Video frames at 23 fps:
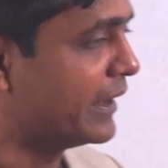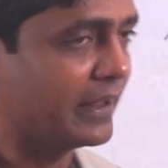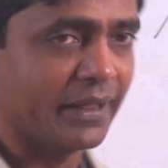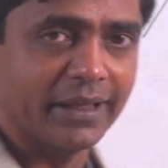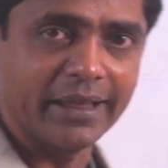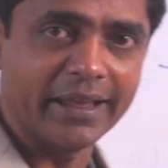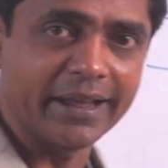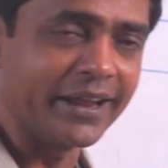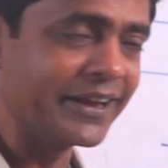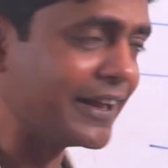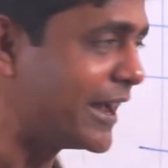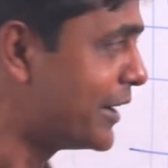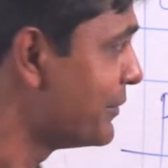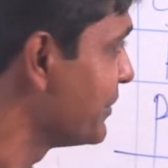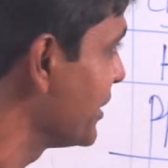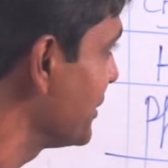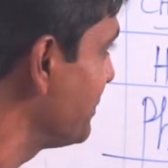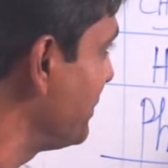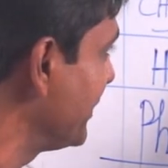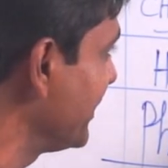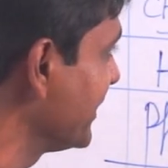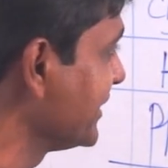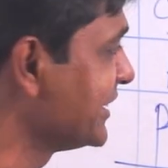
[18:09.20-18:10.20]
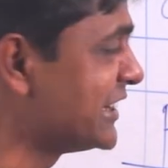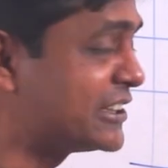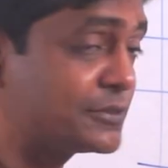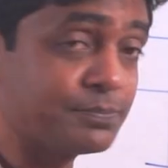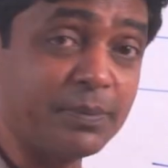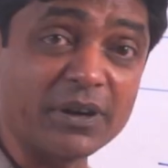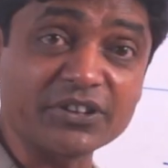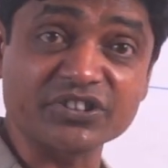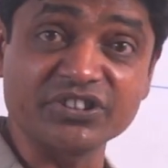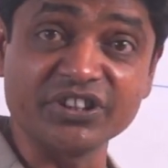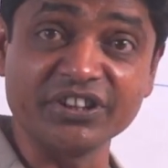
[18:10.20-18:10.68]
again I am repeating, this
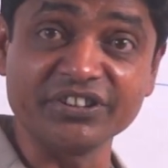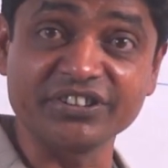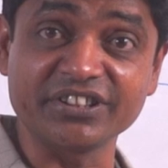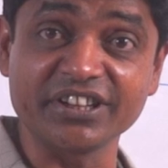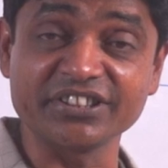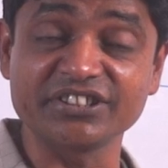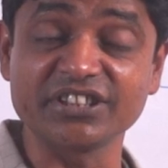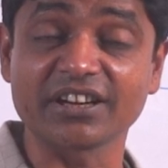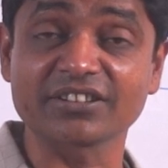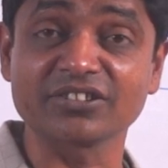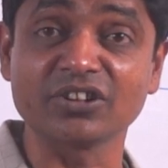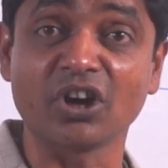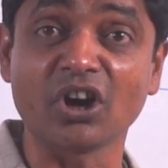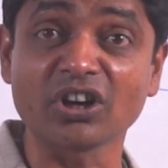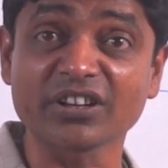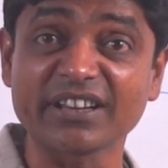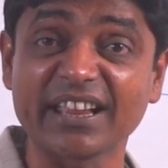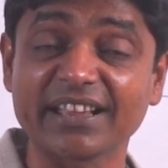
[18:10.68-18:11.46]
percentage are not